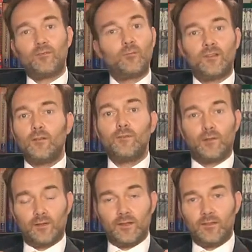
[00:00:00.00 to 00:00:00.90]
which are
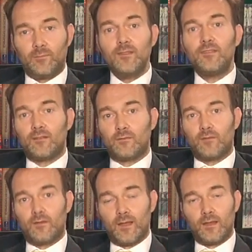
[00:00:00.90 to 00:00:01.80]
fairly expensive.
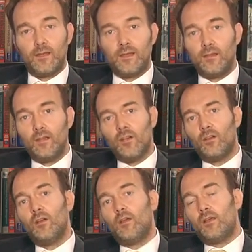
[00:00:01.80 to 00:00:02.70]
And again
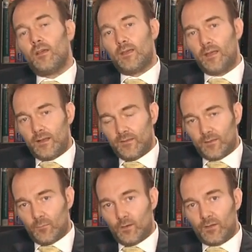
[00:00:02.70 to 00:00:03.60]
here, getting
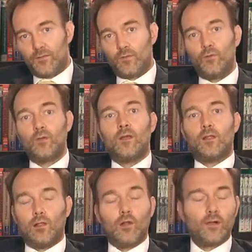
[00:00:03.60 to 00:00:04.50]
someone to
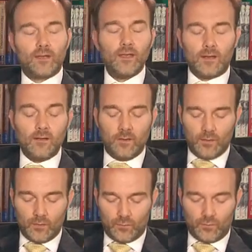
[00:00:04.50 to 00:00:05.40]
lock in
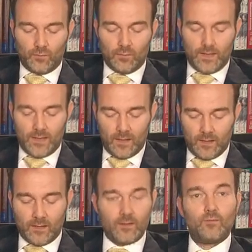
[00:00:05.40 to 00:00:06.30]
to
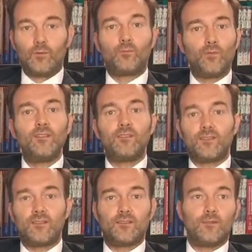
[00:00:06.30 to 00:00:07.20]
a printer
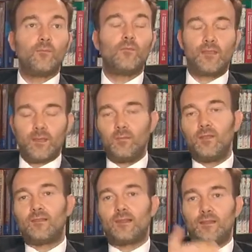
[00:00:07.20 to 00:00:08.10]
system then
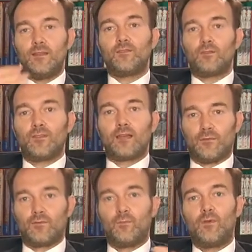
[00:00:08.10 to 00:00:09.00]
means that he's going to
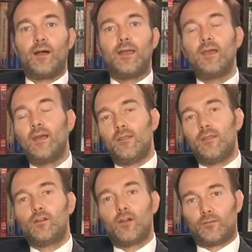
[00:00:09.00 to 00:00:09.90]
have to buy the
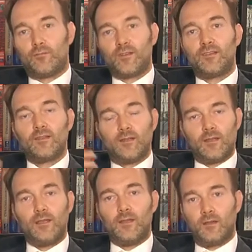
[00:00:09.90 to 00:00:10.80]
cartridge
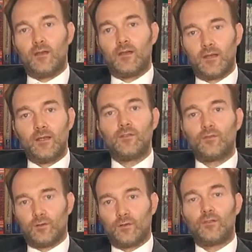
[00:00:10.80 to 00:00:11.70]
in
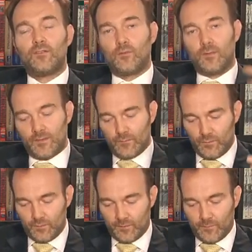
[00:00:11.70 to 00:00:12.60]
turn, so in the
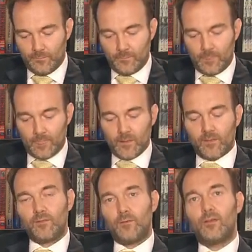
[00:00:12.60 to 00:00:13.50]
future.
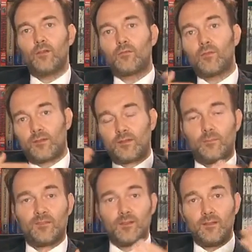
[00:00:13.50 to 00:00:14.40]
So here
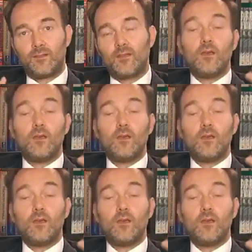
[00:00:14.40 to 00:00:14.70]
cross-subsidies